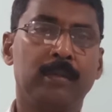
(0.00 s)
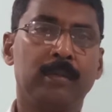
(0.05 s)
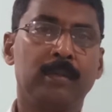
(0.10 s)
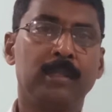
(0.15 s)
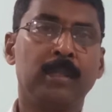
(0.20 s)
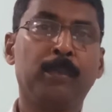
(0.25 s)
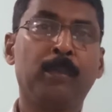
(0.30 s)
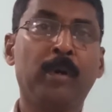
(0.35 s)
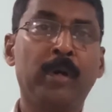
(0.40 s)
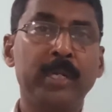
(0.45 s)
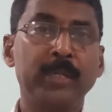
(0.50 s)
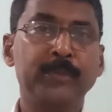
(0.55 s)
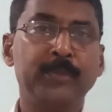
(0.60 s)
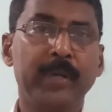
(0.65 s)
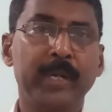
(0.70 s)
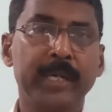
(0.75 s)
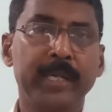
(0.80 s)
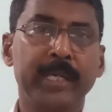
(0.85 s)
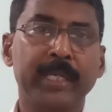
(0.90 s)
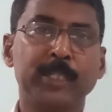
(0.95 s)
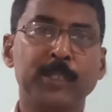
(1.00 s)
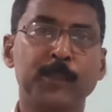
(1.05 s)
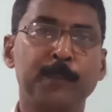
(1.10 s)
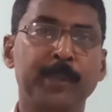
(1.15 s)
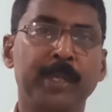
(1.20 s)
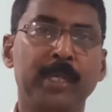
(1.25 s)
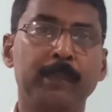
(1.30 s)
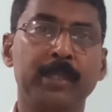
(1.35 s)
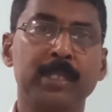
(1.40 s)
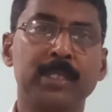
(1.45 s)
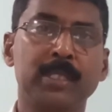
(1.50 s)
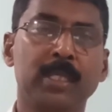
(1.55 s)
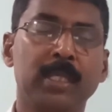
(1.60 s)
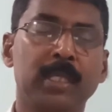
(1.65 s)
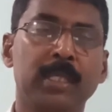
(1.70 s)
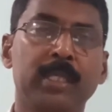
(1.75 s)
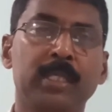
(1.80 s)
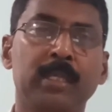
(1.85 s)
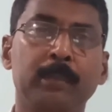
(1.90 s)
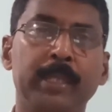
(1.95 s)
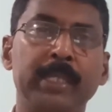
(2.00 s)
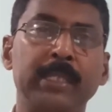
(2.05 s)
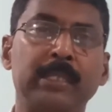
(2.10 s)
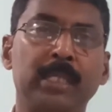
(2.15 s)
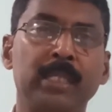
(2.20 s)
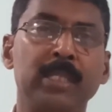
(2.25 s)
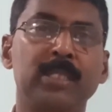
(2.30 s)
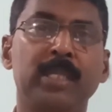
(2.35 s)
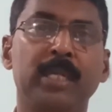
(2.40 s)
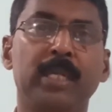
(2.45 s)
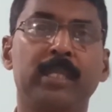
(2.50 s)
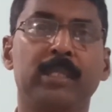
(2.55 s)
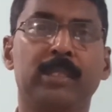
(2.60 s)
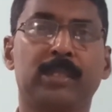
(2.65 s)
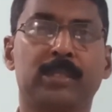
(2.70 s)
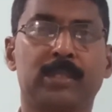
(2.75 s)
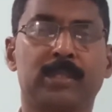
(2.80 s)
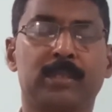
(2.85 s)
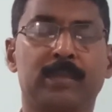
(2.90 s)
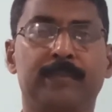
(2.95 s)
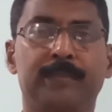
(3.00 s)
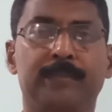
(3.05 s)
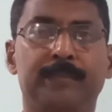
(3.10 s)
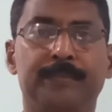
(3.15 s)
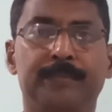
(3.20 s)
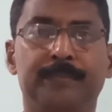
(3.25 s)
the modified experiments conducted by 3 scientists